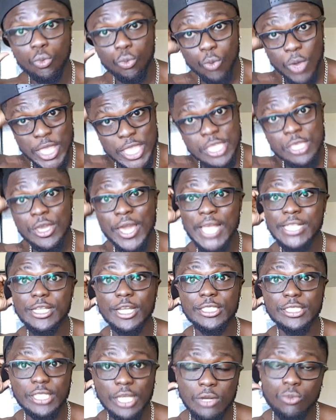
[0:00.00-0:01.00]
when you guys
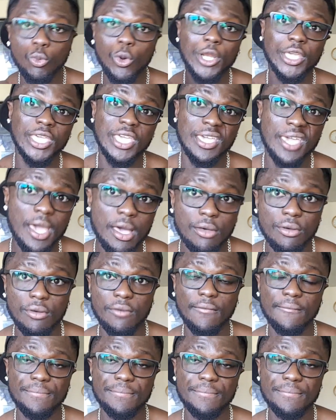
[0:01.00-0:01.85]
are done working out,